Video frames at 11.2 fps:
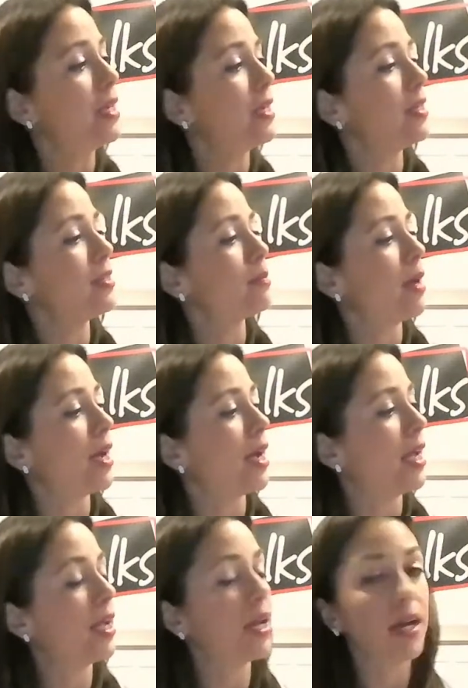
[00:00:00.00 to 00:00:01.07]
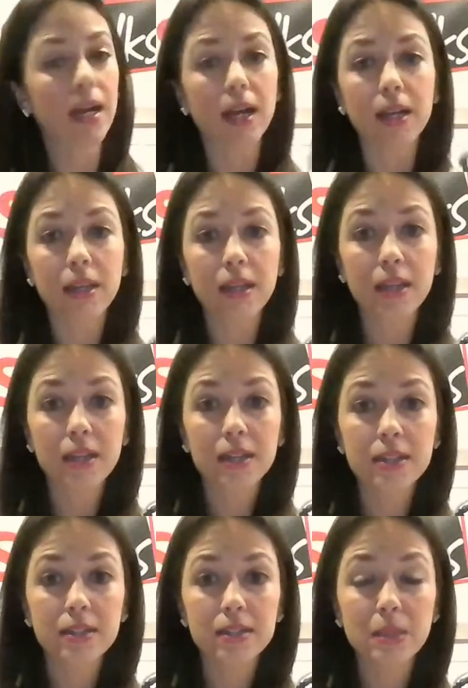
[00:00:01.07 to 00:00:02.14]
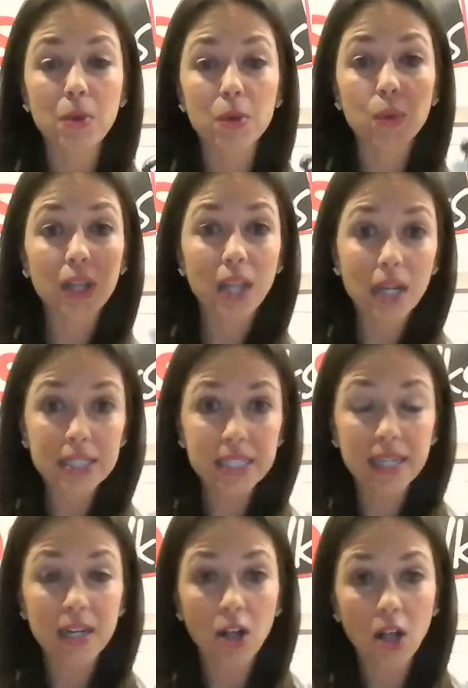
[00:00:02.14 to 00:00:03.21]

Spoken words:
He is my somewhat reluctant and